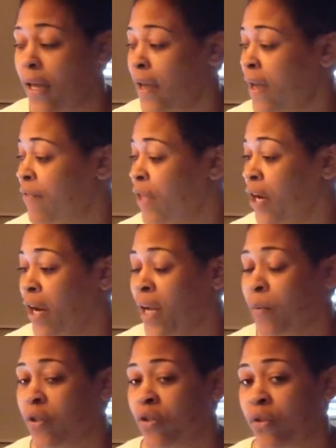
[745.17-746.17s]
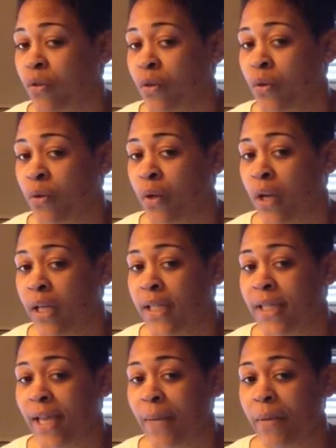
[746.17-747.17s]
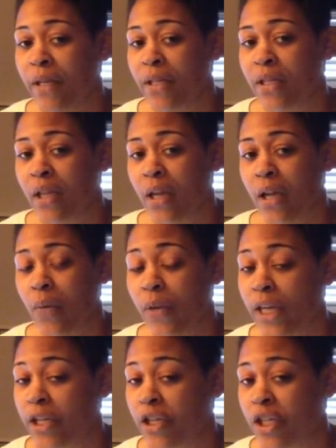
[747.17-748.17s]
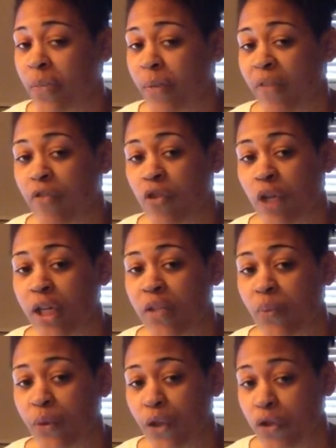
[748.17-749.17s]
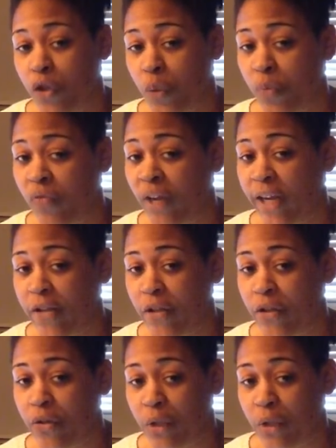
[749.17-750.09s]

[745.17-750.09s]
If they're able to establish a relationship of trust with their supervisors,